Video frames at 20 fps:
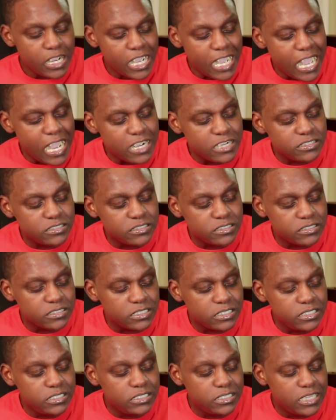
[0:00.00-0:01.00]
I could
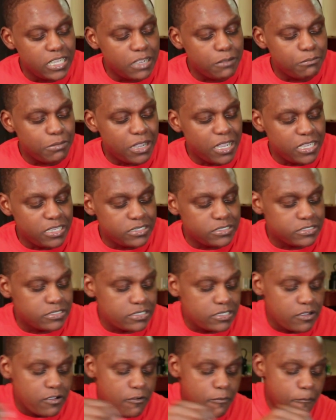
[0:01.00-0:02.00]
just eat that by
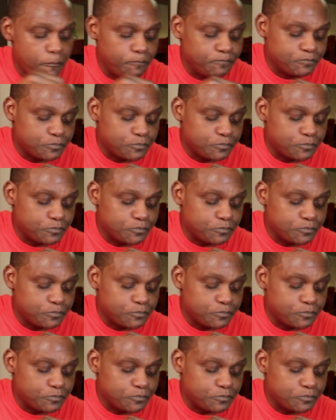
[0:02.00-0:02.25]
itself.